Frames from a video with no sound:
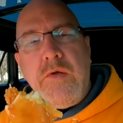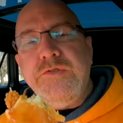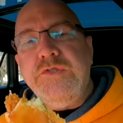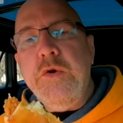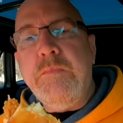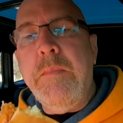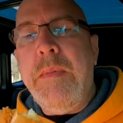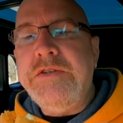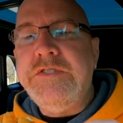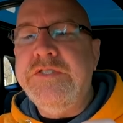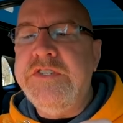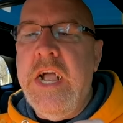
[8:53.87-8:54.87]
Super
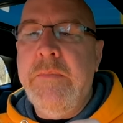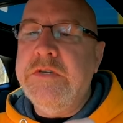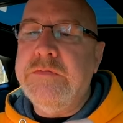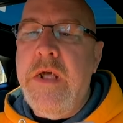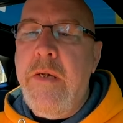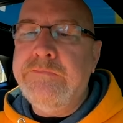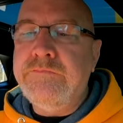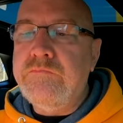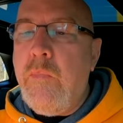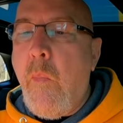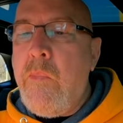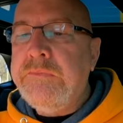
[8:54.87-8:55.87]
messy sandwich, man.
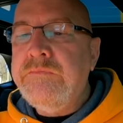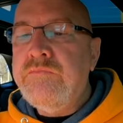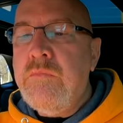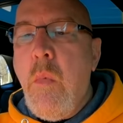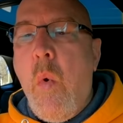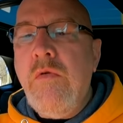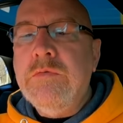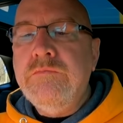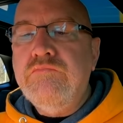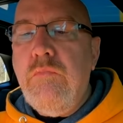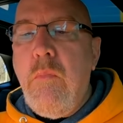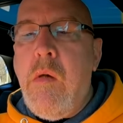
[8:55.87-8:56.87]

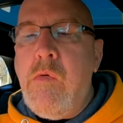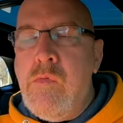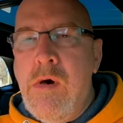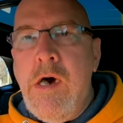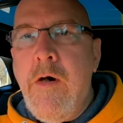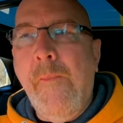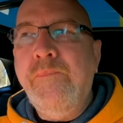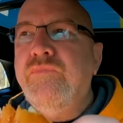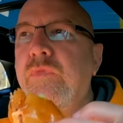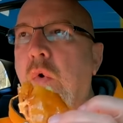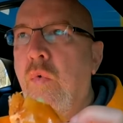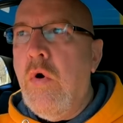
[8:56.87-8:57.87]
But well
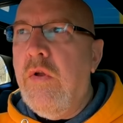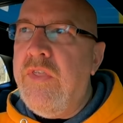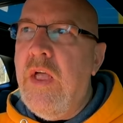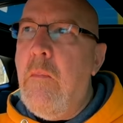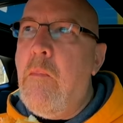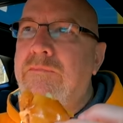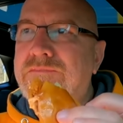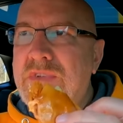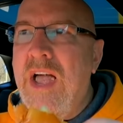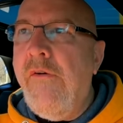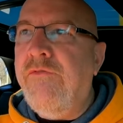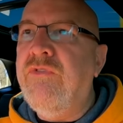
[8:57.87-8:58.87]
worth it
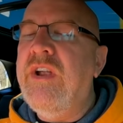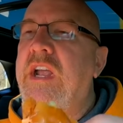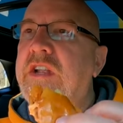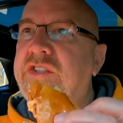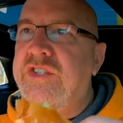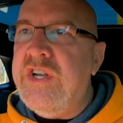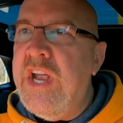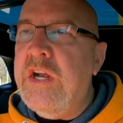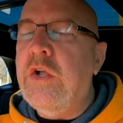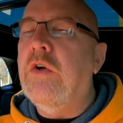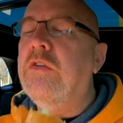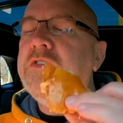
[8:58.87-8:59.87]
every
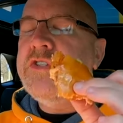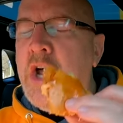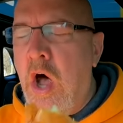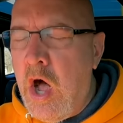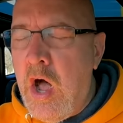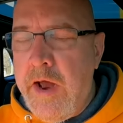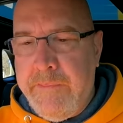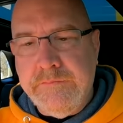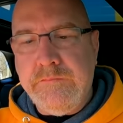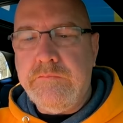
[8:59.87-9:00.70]
single time.